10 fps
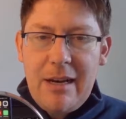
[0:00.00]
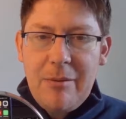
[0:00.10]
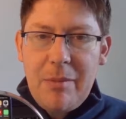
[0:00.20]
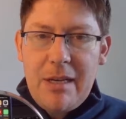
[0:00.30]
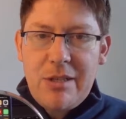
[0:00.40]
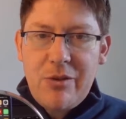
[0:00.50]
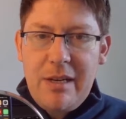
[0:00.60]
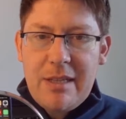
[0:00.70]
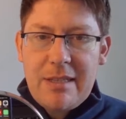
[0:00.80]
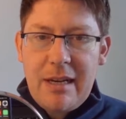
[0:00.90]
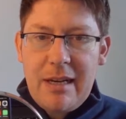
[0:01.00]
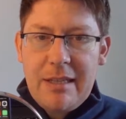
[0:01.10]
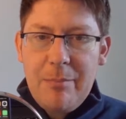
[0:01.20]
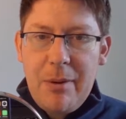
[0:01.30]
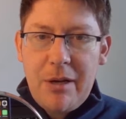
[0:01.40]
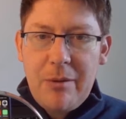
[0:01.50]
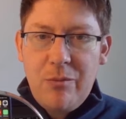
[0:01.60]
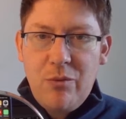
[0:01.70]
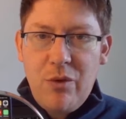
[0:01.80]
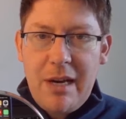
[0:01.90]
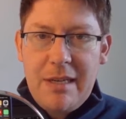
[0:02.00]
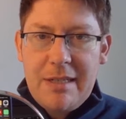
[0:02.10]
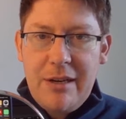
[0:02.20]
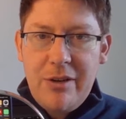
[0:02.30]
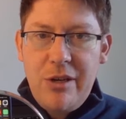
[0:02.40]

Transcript: On my screen, it's at the bottom right here.